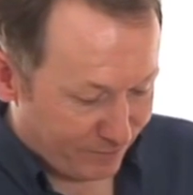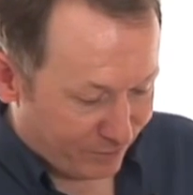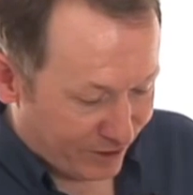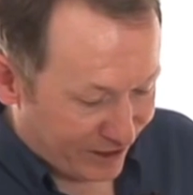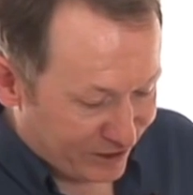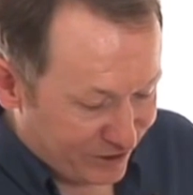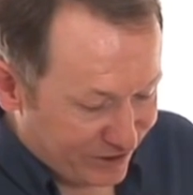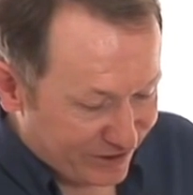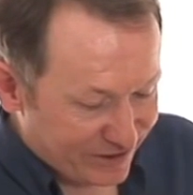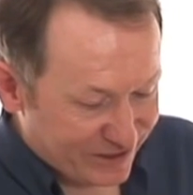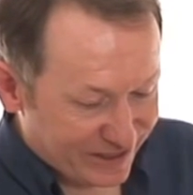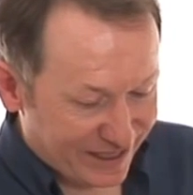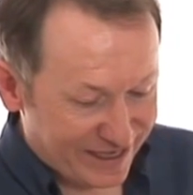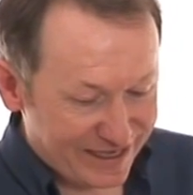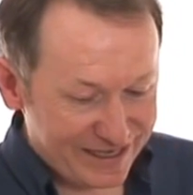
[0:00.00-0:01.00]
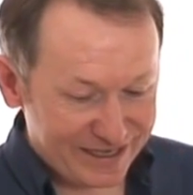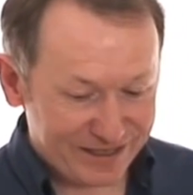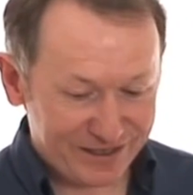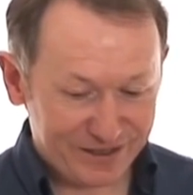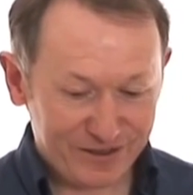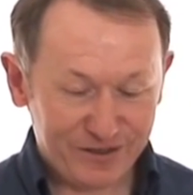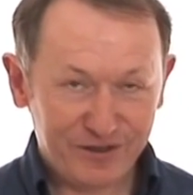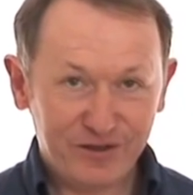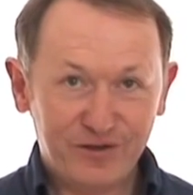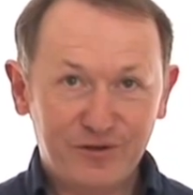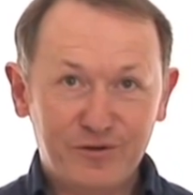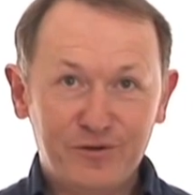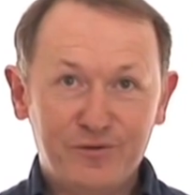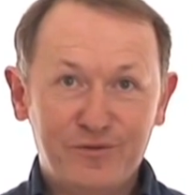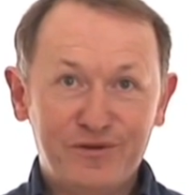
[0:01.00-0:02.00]
But as you can see,
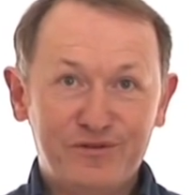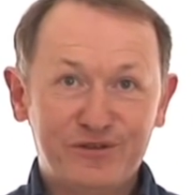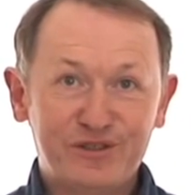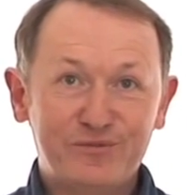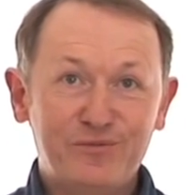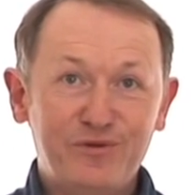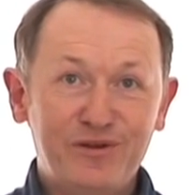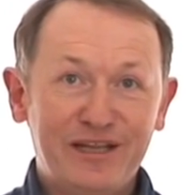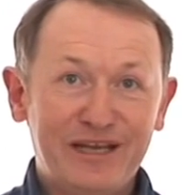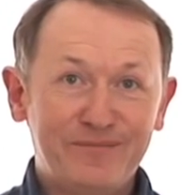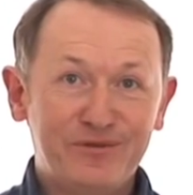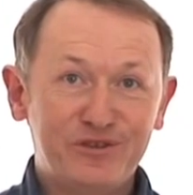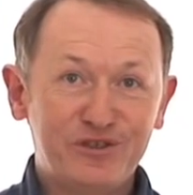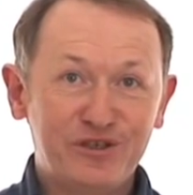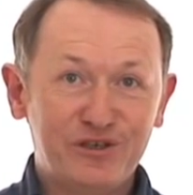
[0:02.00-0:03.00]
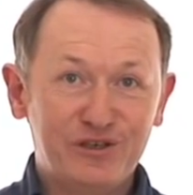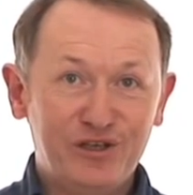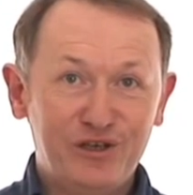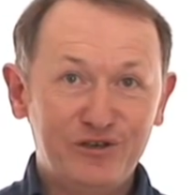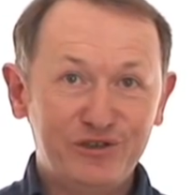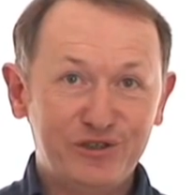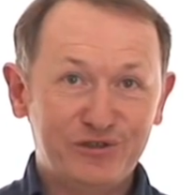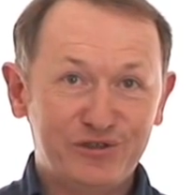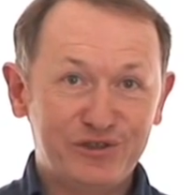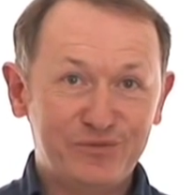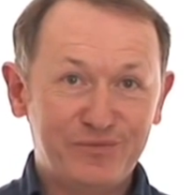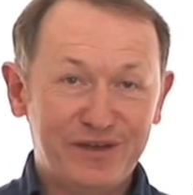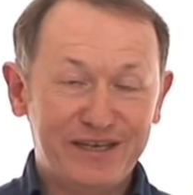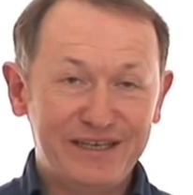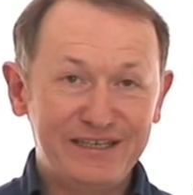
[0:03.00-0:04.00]
with the small aperture long shutter
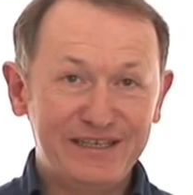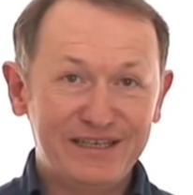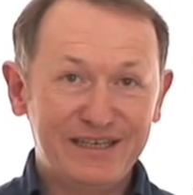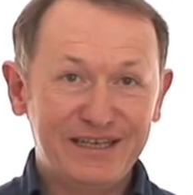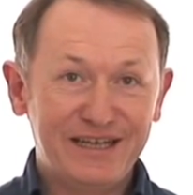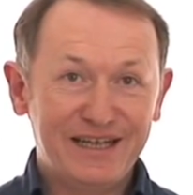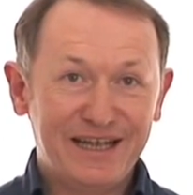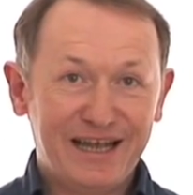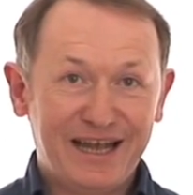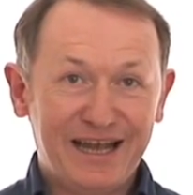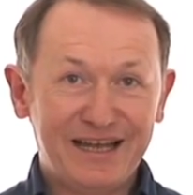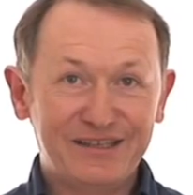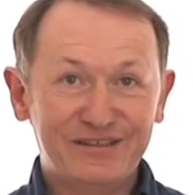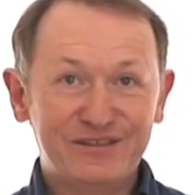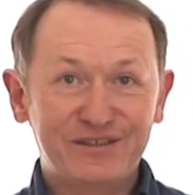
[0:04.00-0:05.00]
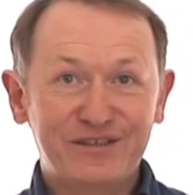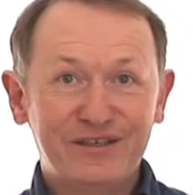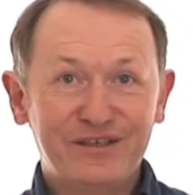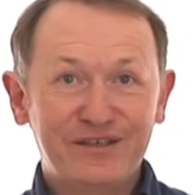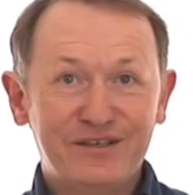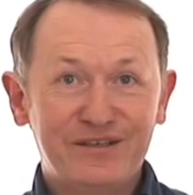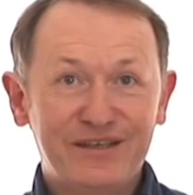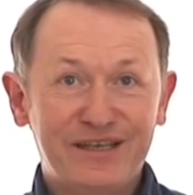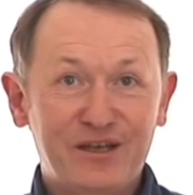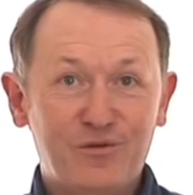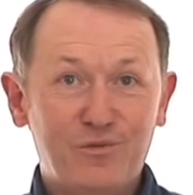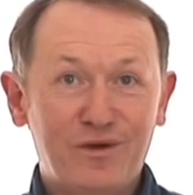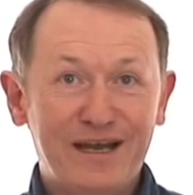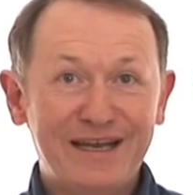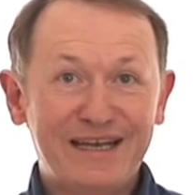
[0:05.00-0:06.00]
speed and the
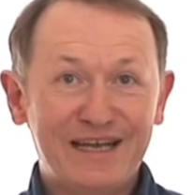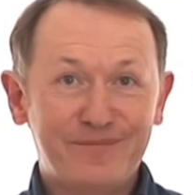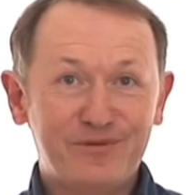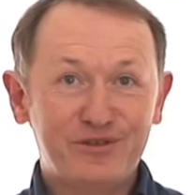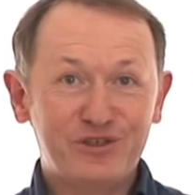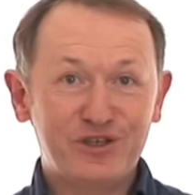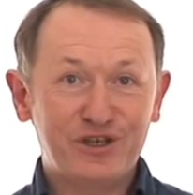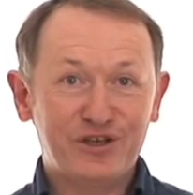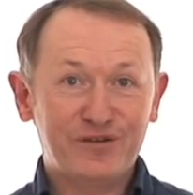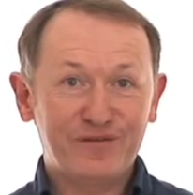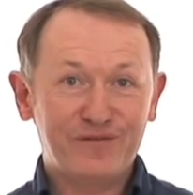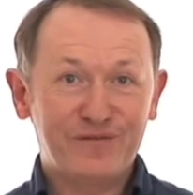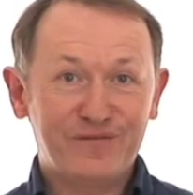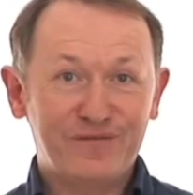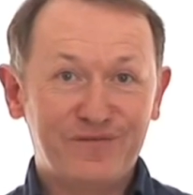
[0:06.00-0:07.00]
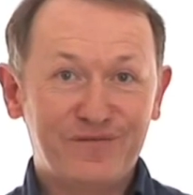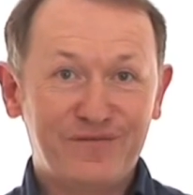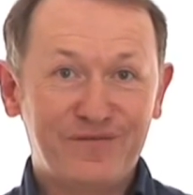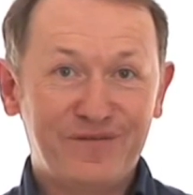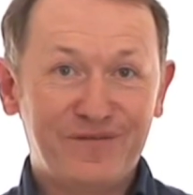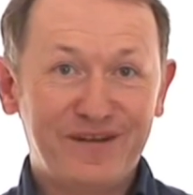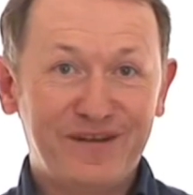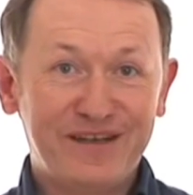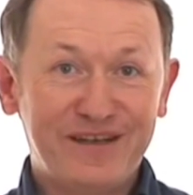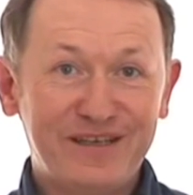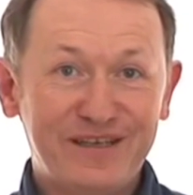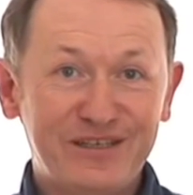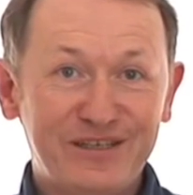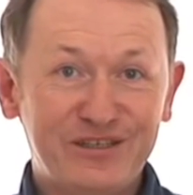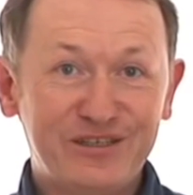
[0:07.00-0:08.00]
wide aperture
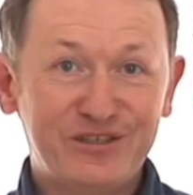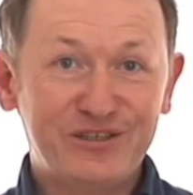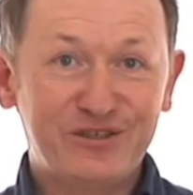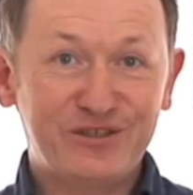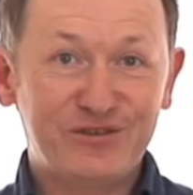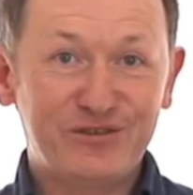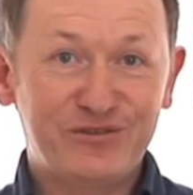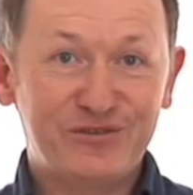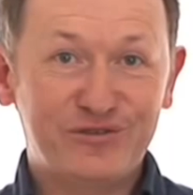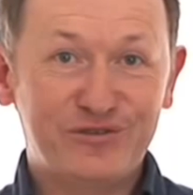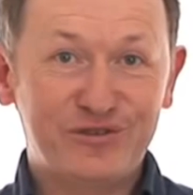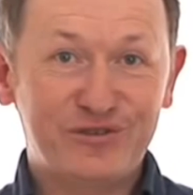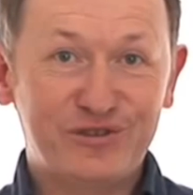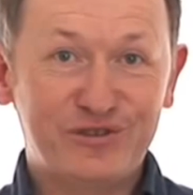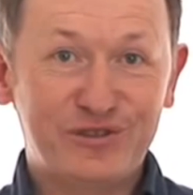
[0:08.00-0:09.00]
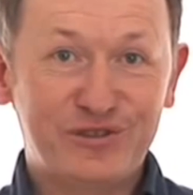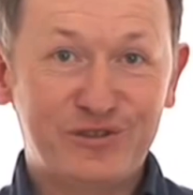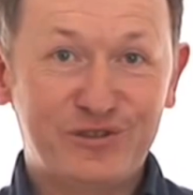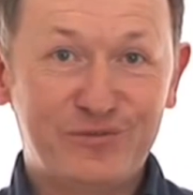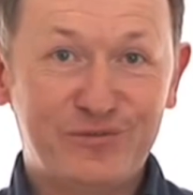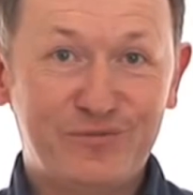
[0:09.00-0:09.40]
fast shutter